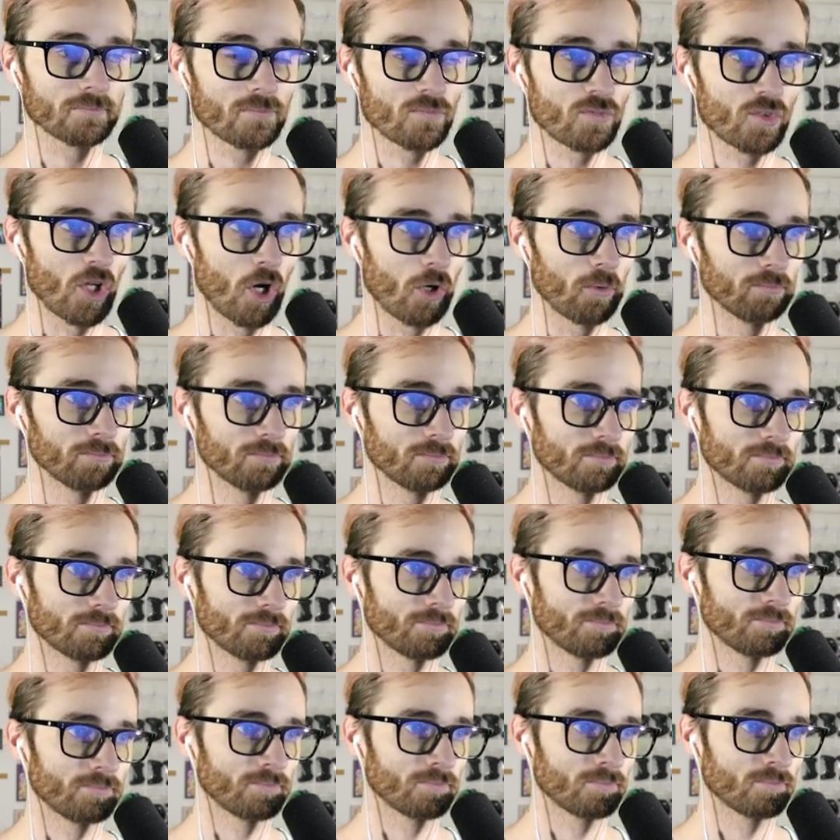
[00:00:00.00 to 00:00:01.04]
Nope.
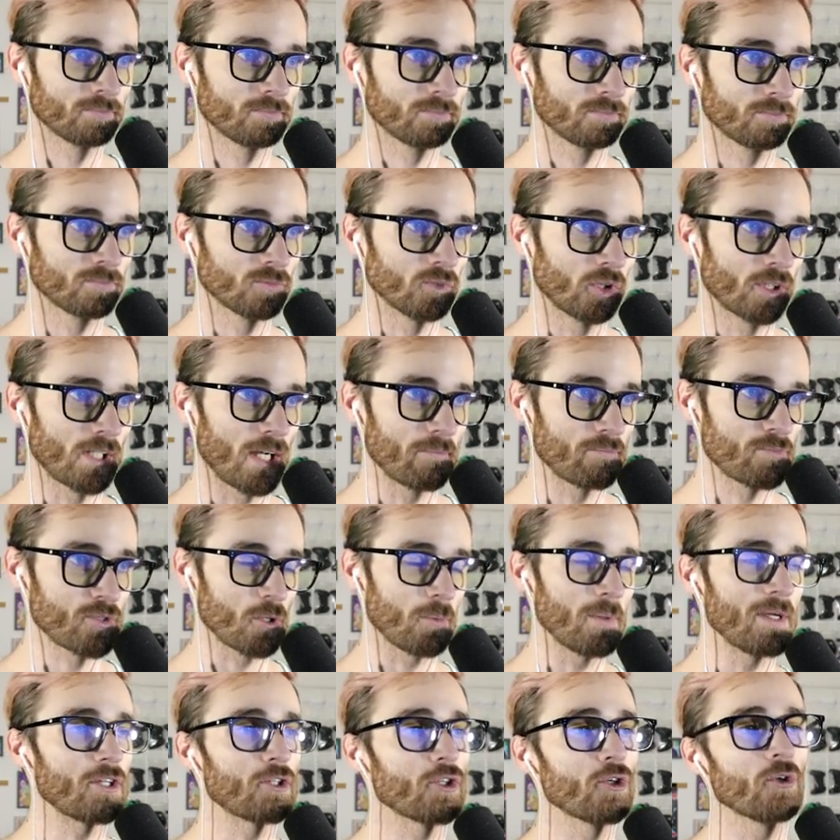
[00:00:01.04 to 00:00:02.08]
Okay. So
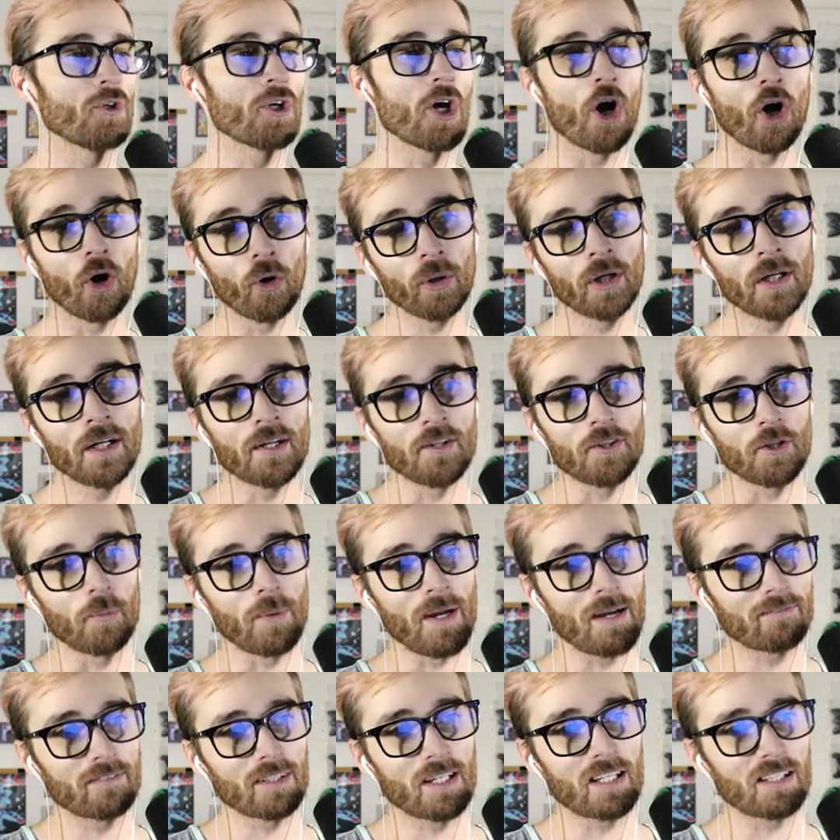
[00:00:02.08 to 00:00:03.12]
we do know that we
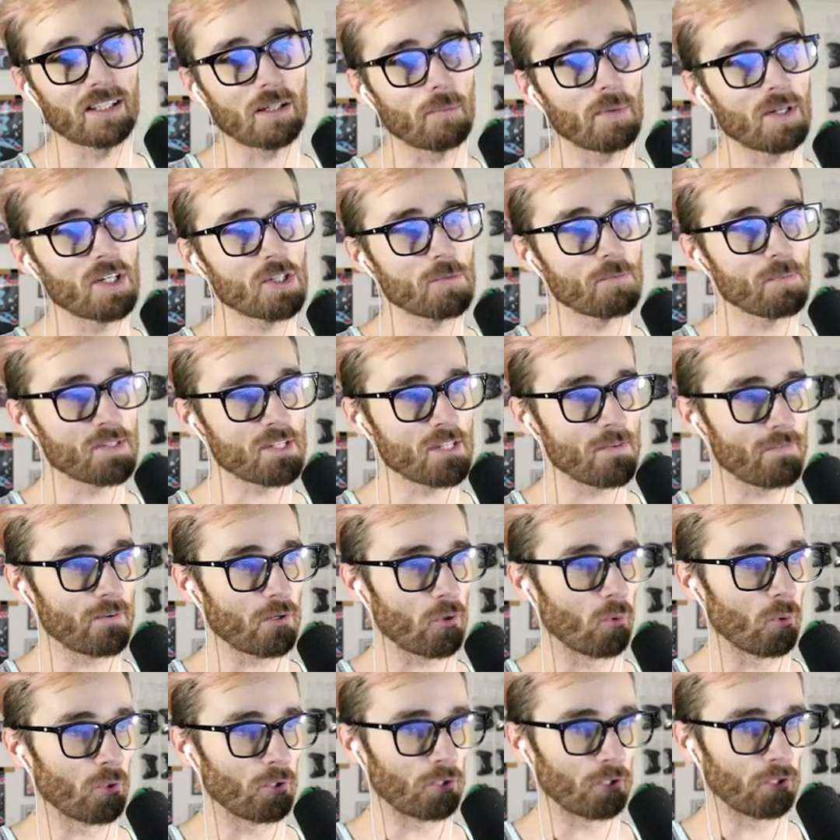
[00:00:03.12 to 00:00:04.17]
have to get them in a specific
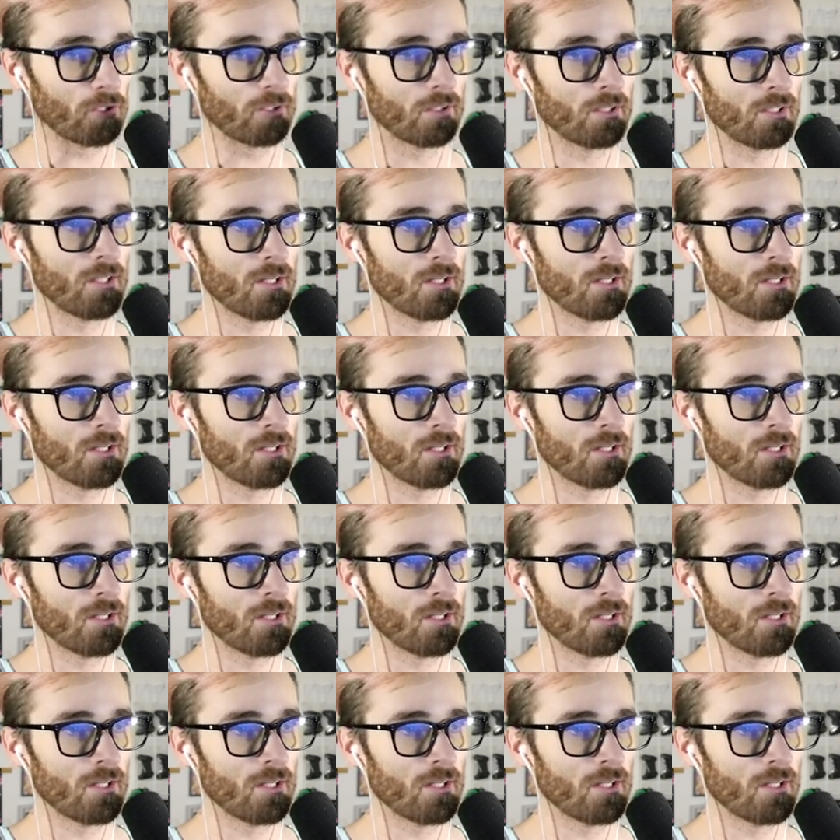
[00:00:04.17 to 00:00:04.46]
order.